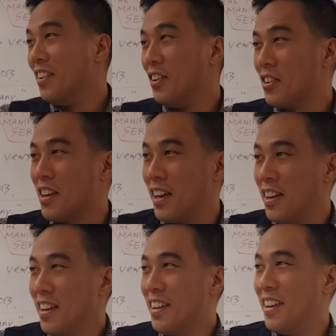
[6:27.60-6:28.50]
Okay. Uh,
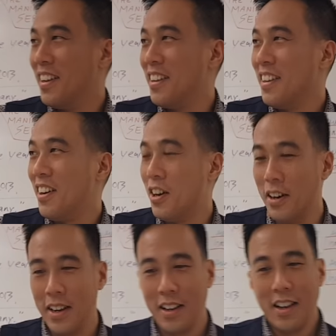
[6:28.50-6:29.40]
no. All
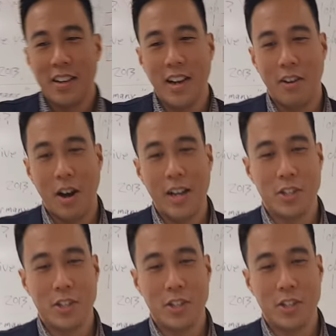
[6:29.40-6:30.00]
right. Now, I